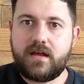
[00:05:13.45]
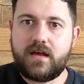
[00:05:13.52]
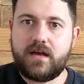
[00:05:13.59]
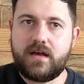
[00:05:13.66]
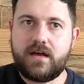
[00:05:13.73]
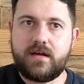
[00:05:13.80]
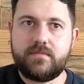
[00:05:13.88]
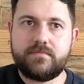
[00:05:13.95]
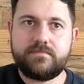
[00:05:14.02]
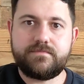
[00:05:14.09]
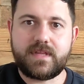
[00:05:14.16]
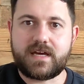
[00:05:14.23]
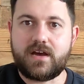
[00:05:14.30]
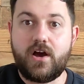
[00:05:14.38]

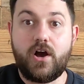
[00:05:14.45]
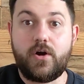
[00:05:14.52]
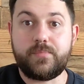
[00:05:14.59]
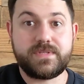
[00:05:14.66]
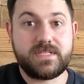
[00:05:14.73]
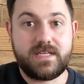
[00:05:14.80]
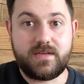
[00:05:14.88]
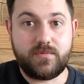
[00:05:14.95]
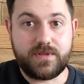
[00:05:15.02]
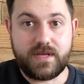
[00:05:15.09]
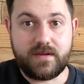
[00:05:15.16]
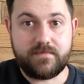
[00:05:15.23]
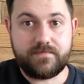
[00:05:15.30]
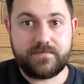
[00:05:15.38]
like a hop tea with
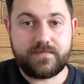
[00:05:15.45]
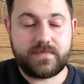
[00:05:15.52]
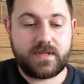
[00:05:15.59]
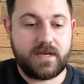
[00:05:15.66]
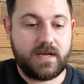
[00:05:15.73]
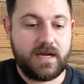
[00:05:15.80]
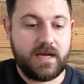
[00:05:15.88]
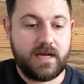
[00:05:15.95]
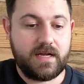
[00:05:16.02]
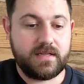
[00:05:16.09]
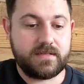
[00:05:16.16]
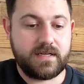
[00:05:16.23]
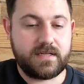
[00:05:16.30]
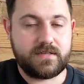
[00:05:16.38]
it,
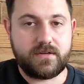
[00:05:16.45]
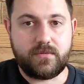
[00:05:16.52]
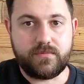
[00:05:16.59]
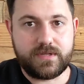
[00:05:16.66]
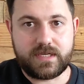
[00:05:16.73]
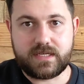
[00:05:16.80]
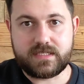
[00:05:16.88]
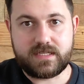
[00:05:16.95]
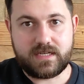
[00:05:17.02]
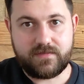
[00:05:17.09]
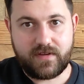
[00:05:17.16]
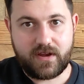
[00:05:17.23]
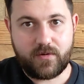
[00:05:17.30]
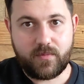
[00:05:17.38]
and I don't think I did it
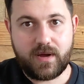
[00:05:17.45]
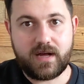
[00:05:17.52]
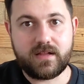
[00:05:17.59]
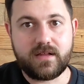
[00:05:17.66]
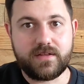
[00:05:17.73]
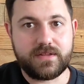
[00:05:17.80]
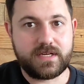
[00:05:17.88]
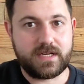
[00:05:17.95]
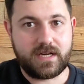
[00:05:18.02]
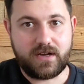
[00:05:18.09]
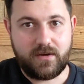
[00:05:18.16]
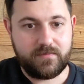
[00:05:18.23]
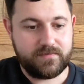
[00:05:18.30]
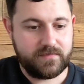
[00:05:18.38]
very well. I think I got